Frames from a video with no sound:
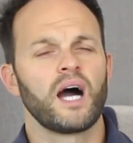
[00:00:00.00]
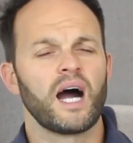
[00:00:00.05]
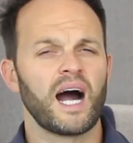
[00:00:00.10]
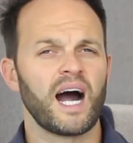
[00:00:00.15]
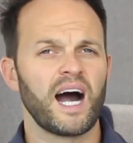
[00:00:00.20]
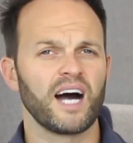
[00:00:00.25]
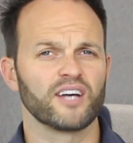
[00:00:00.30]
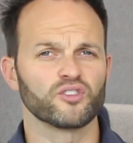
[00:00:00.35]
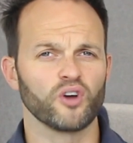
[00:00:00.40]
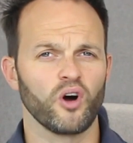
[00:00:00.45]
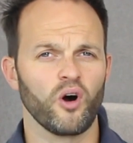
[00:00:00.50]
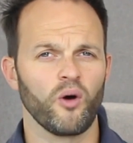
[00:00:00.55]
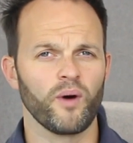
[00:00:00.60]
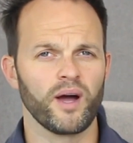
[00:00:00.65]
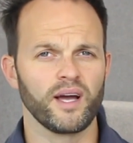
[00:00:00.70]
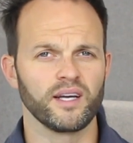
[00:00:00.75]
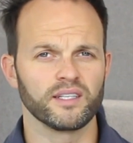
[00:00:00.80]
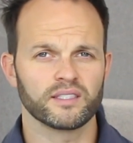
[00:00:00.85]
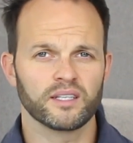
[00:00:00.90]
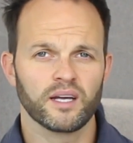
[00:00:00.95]
As
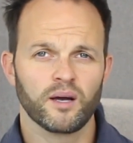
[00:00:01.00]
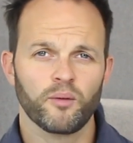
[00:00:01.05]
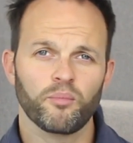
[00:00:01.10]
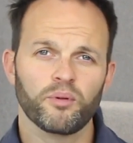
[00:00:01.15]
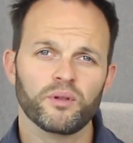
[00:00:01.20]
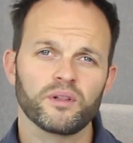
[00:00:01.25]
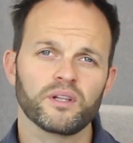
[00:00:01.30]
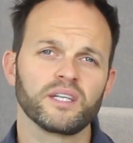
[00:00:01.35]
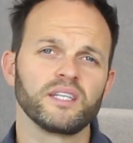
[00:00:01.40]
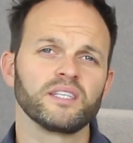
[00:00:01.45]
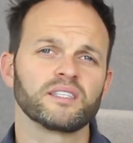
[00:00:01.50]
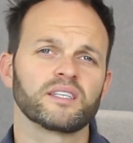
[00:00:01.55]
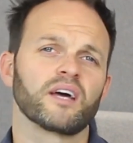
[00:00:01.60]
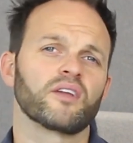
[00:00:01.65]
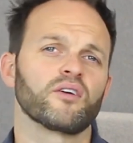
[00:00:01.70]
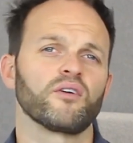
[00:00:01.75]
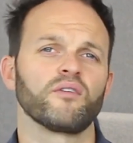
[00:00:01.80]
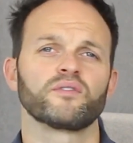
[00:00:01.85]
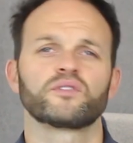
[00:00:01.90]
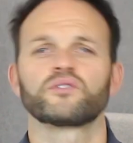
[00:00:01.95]
always, please head
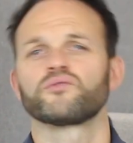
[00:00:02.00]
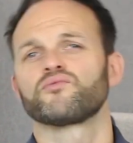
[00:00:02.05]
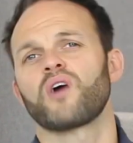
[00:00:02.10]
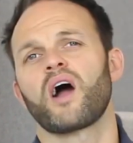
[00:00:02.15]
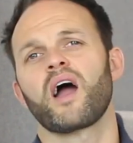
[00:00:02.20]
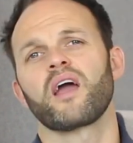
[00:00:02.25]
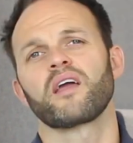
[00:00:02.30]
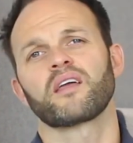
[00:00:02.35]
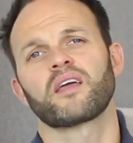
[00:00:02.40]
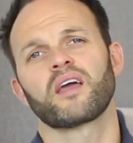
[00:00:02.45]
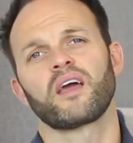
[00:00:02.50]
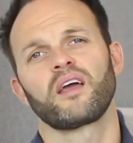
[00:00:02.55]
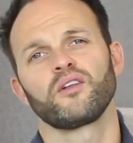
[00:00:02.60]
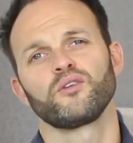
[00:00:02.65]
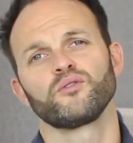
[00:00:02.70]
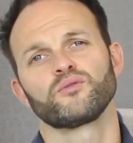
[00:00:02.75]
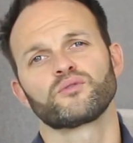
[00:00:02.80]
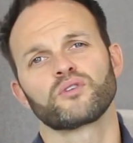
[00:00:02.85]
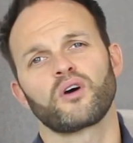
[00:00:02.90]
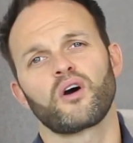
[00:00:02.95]
over to
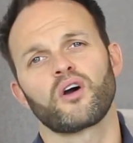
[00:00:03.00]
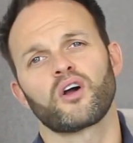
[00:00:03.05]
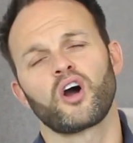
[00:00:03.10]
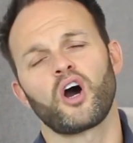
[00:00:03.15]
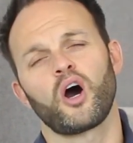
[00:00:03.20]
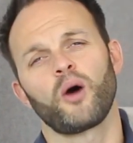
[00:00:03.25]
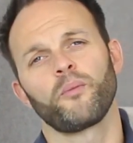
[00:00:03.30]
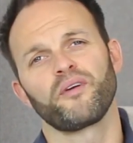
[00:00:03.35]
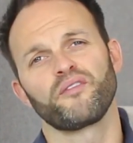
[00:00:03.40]
ryankluke.com